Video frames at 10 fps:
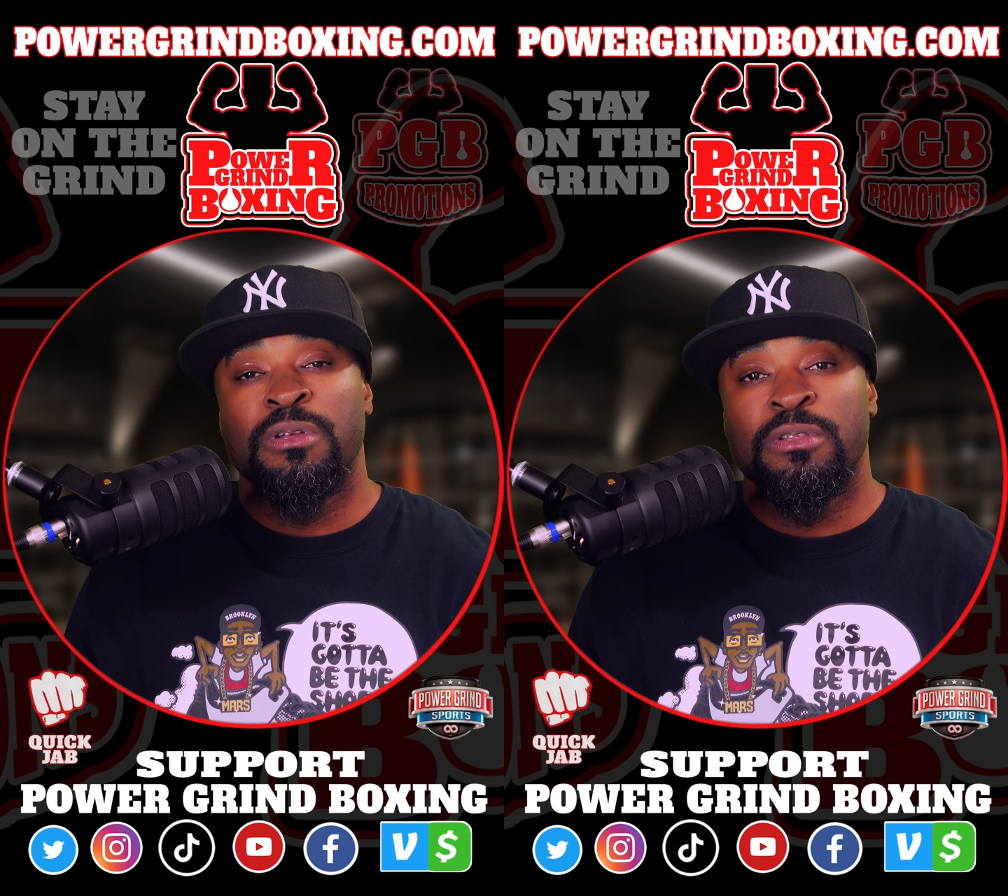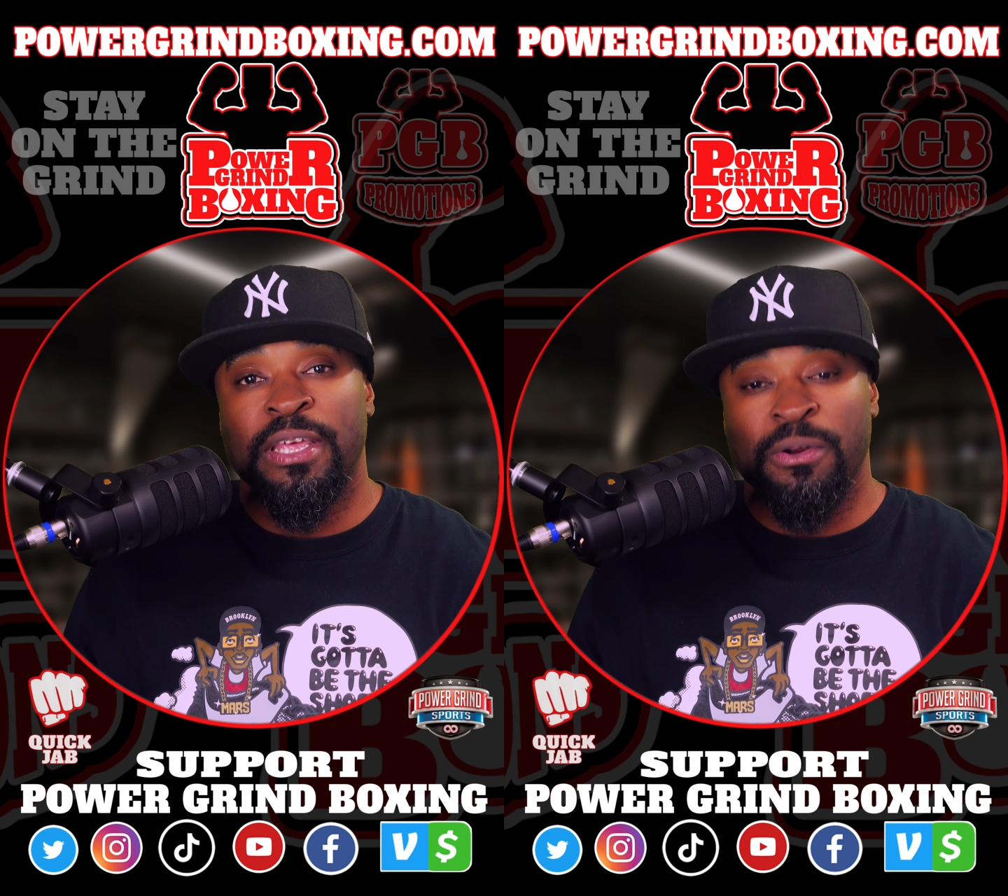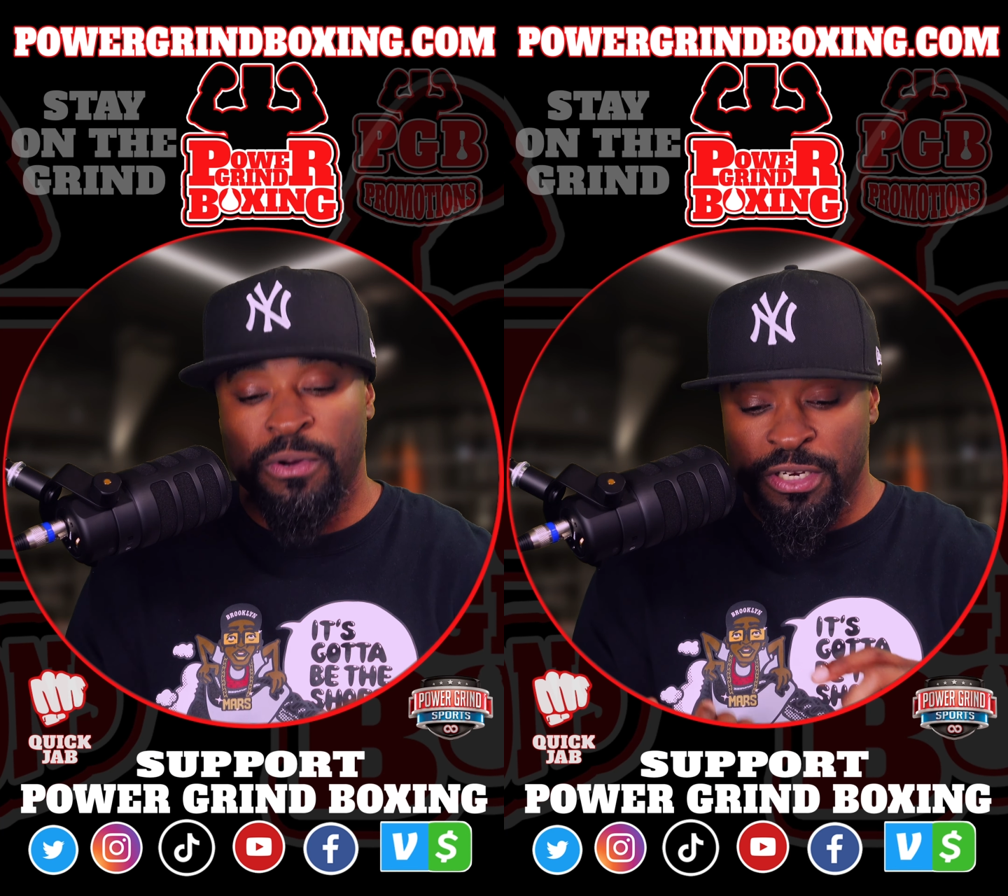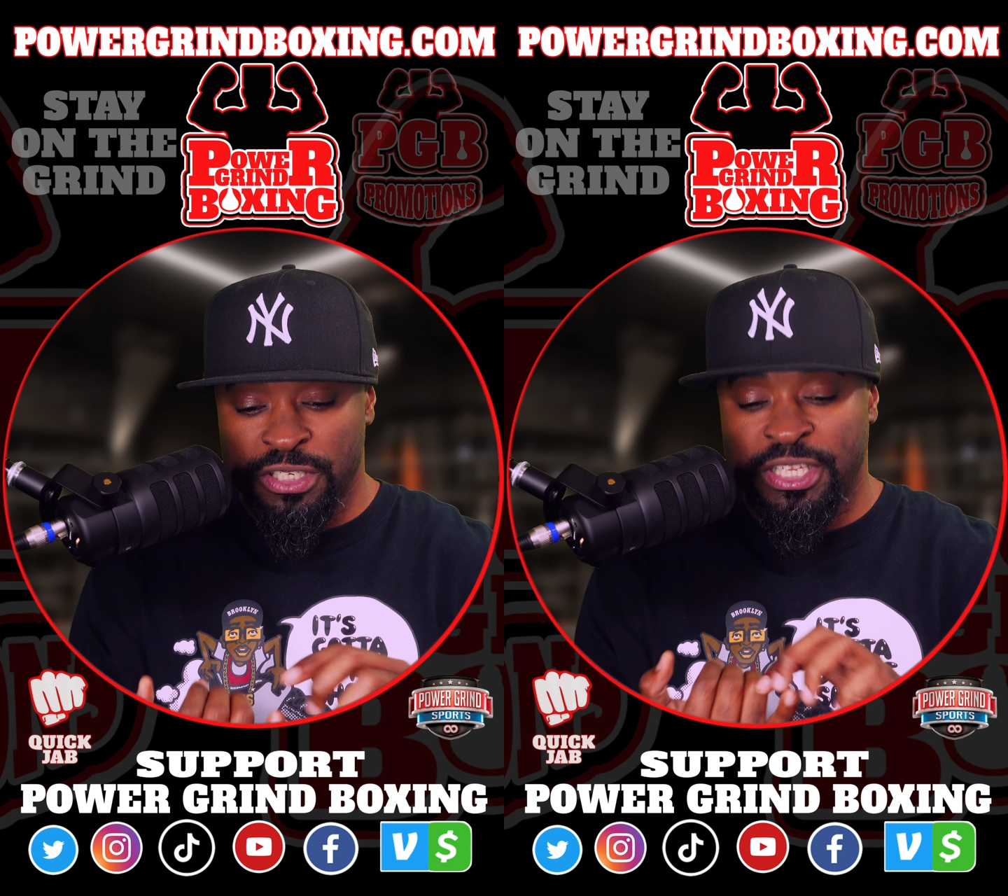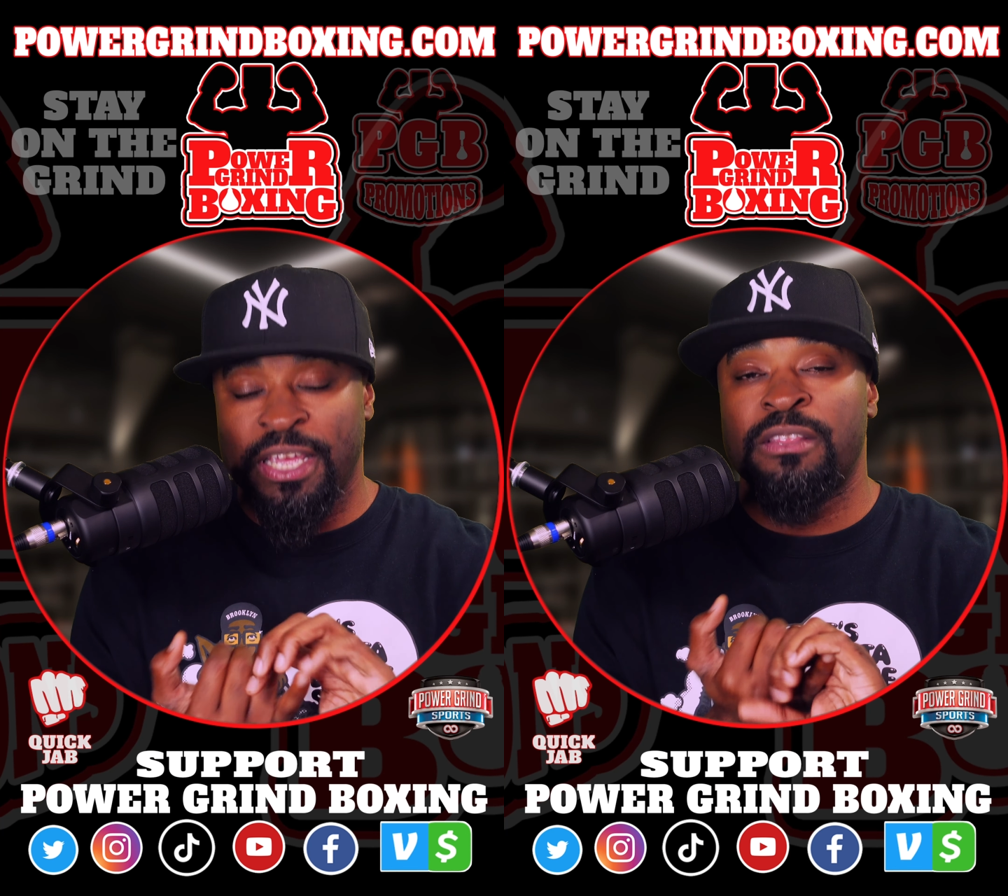They don't
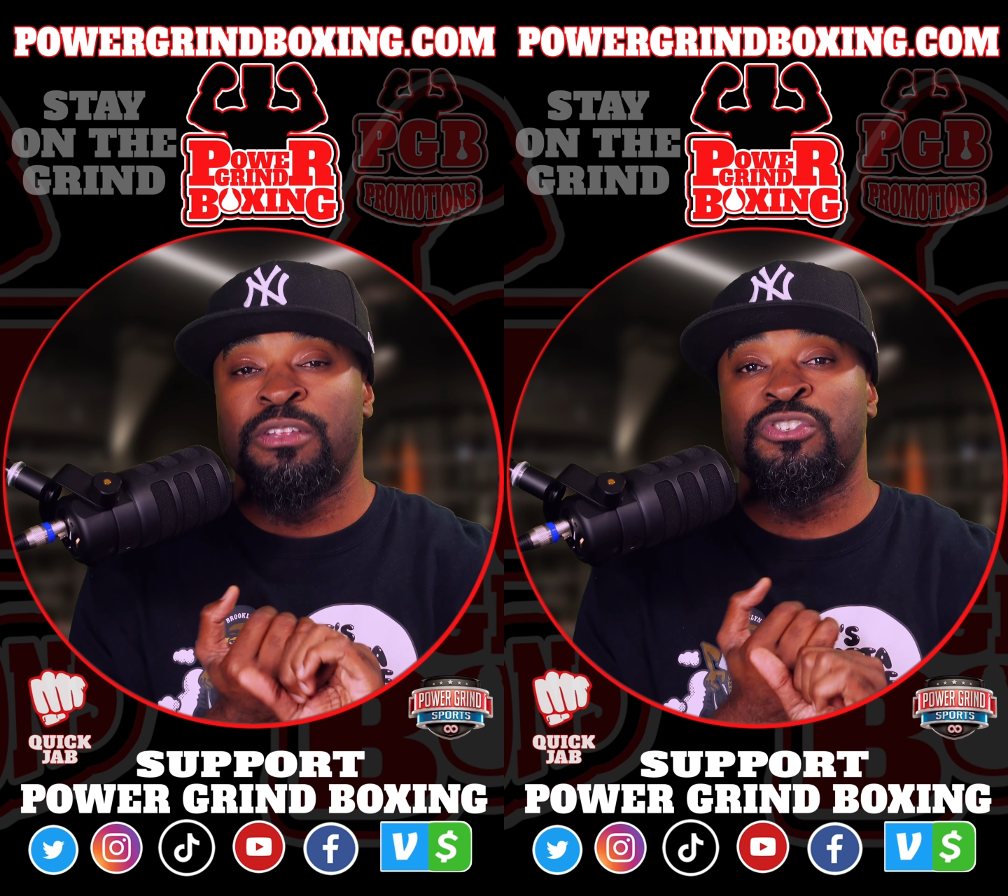understand the